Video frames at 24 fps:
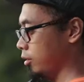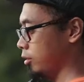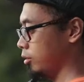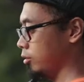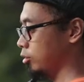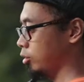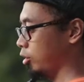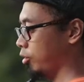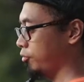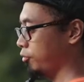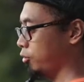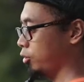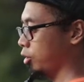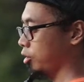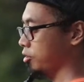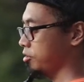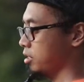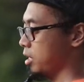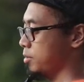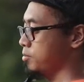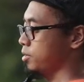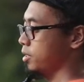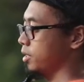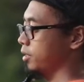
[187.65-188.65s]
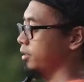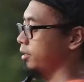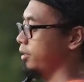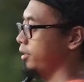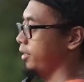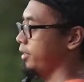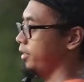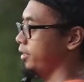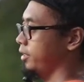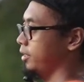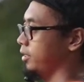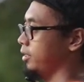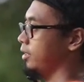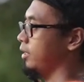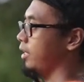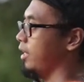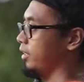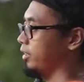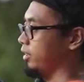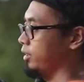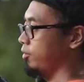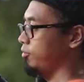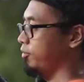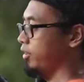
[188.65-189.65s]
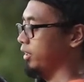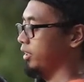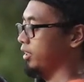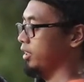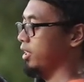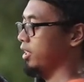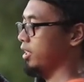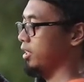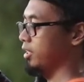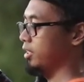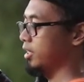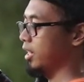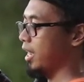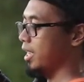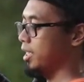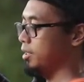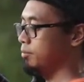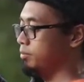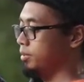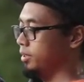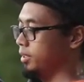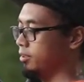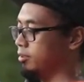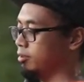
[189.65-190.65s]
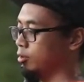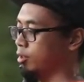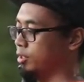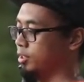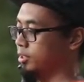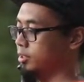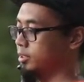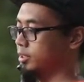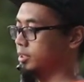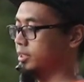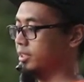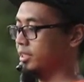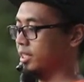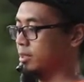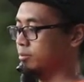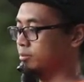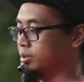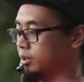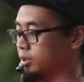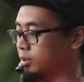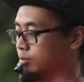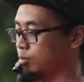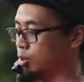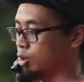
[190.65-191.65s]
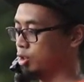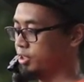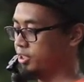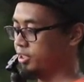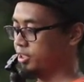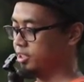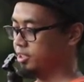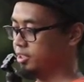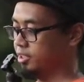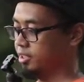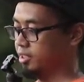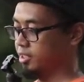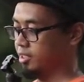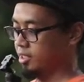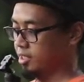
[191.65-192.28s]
So of course I'm currently activated the eyepiece on the camera body,